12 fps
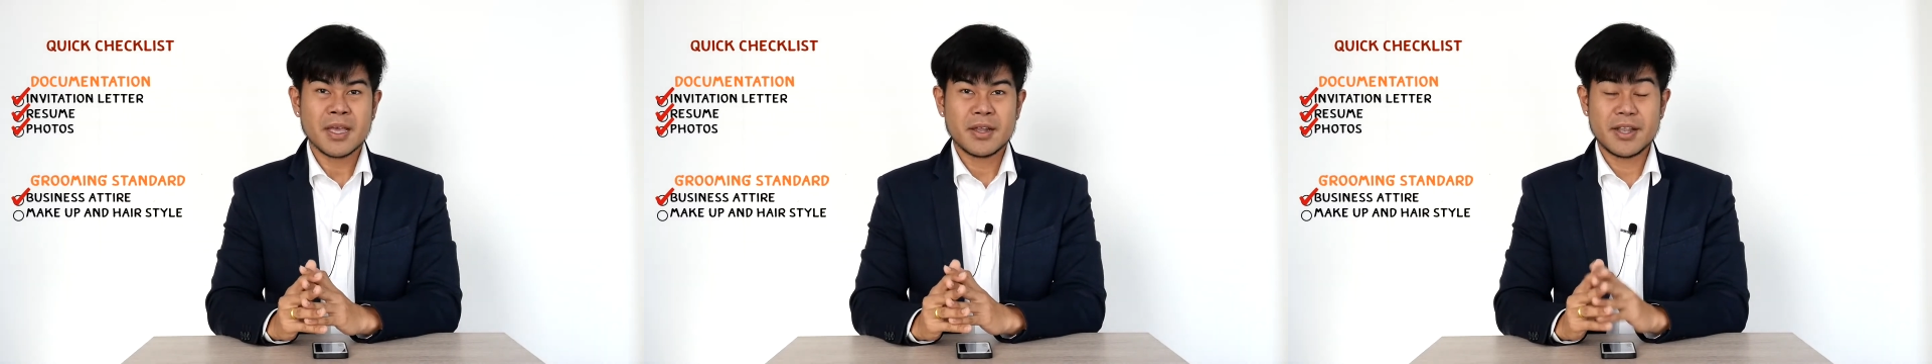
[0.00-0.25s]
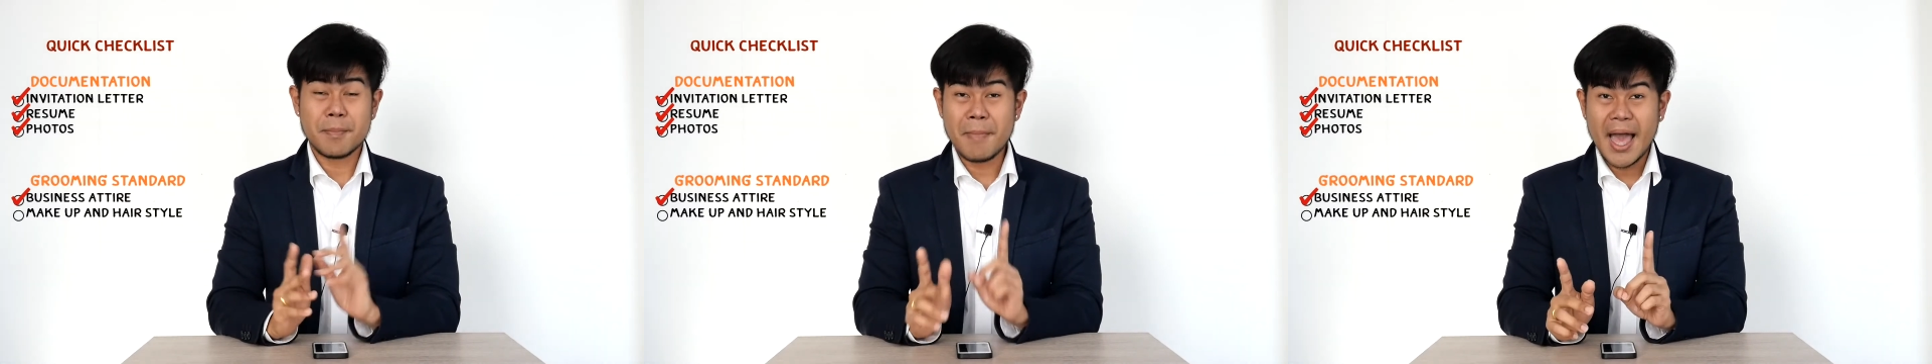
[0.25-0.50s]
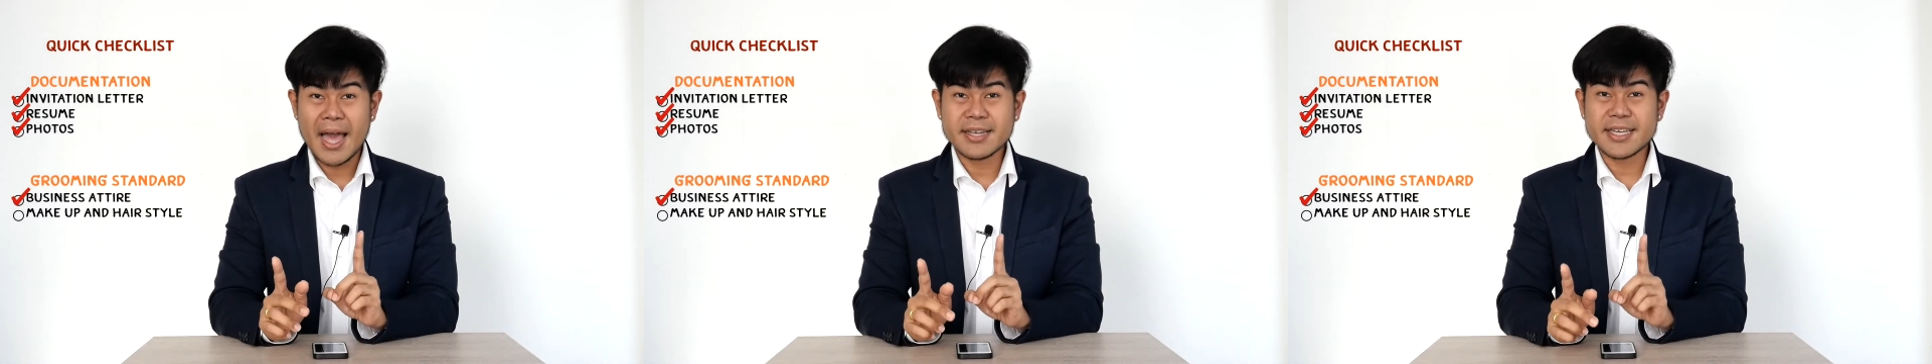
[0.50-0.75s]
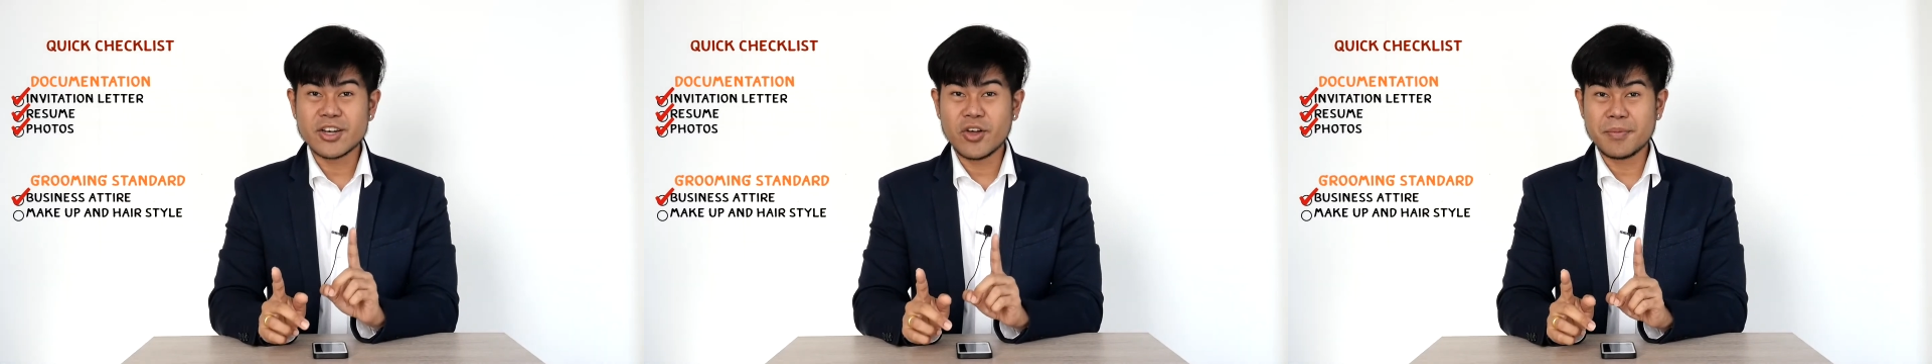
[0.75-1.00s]
the man
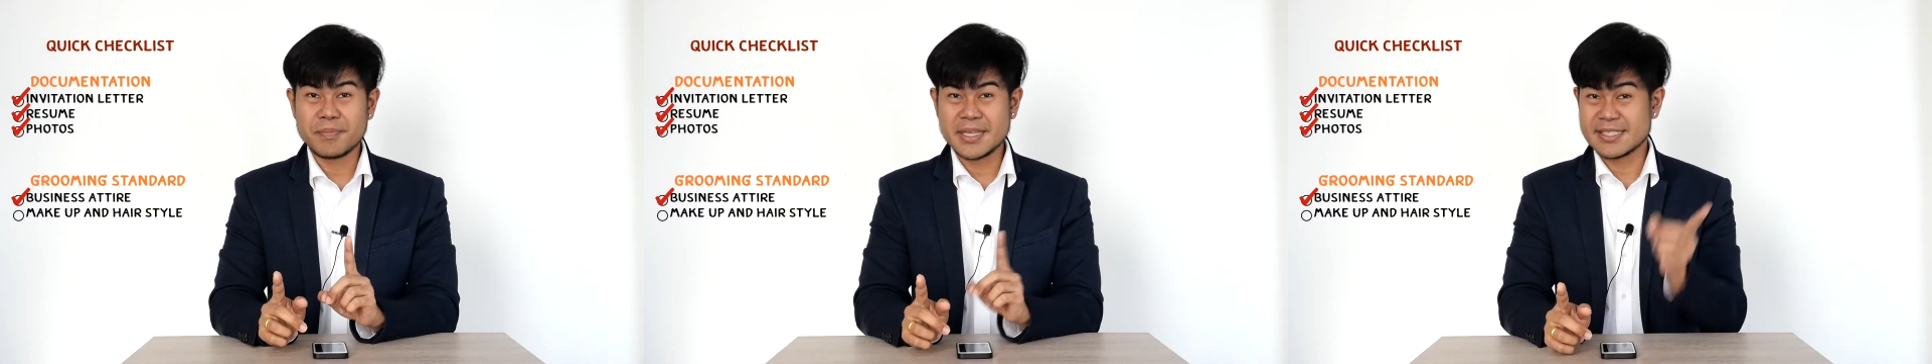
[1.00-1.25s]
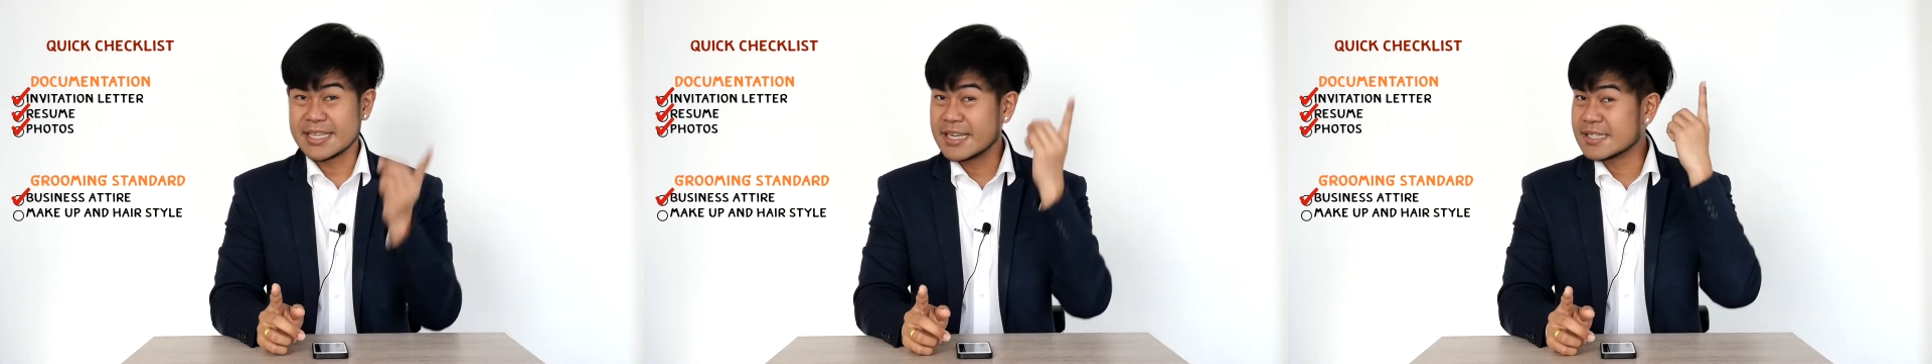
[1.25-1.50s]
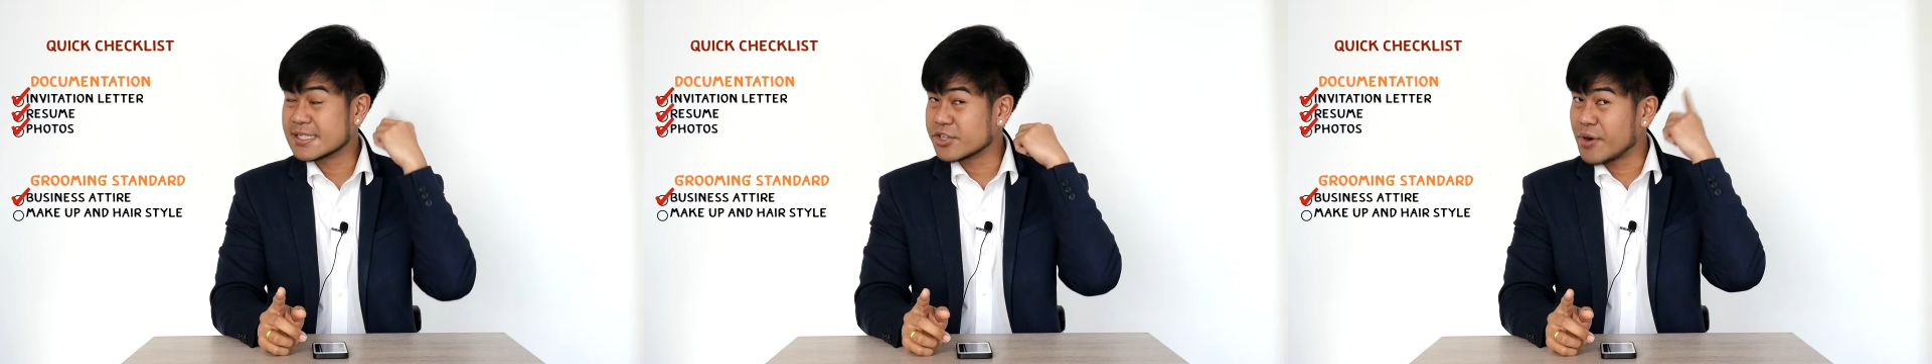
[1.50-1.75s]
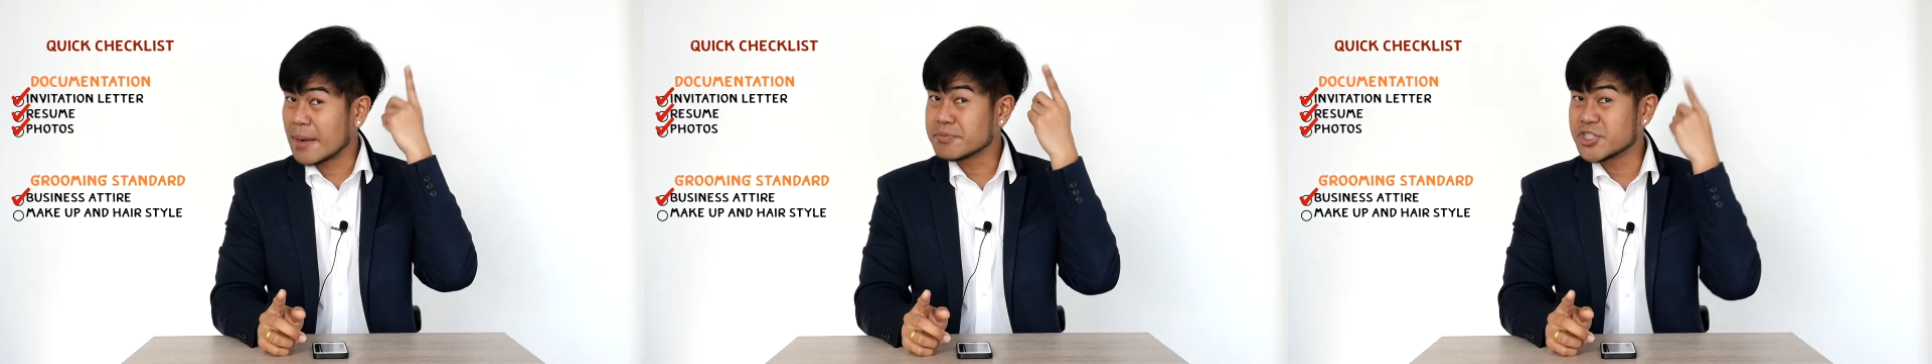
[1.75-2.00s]
cannot be seen
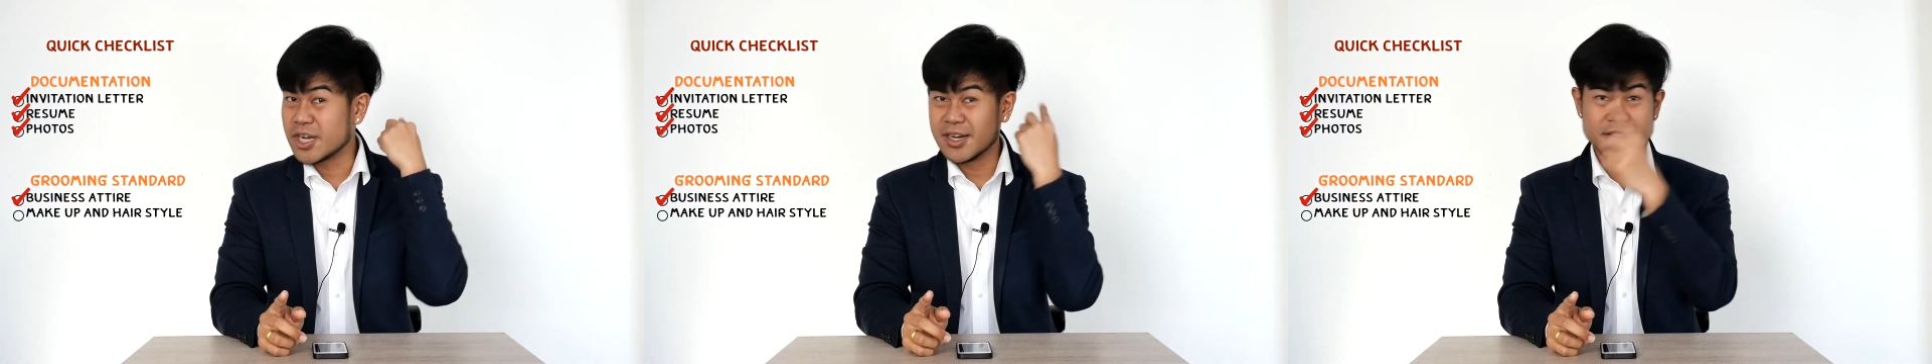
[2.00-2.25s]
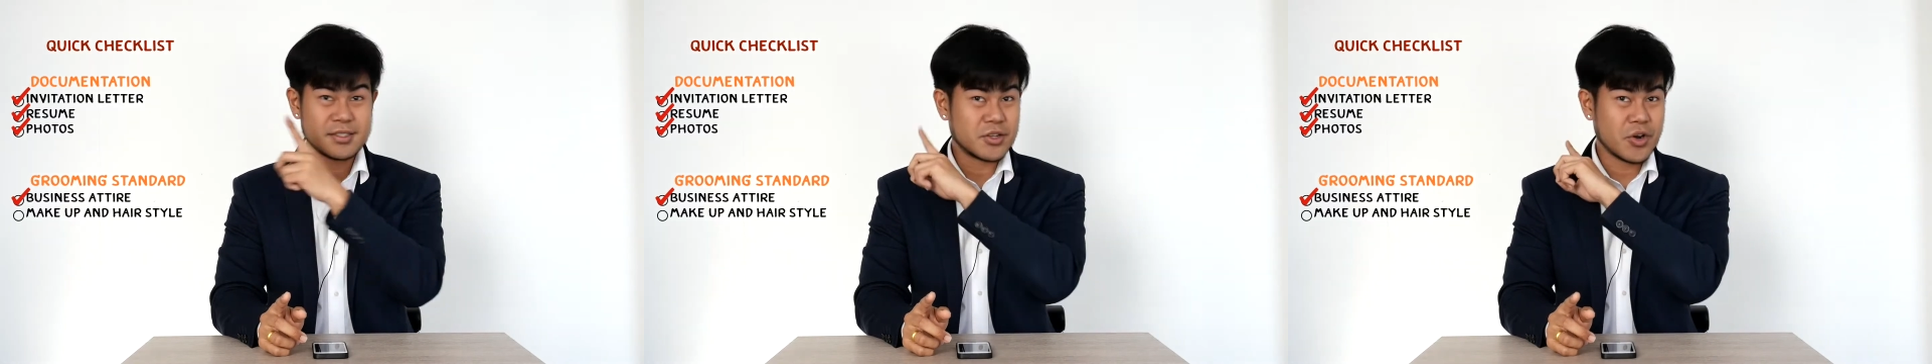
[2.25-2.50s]
sculptures,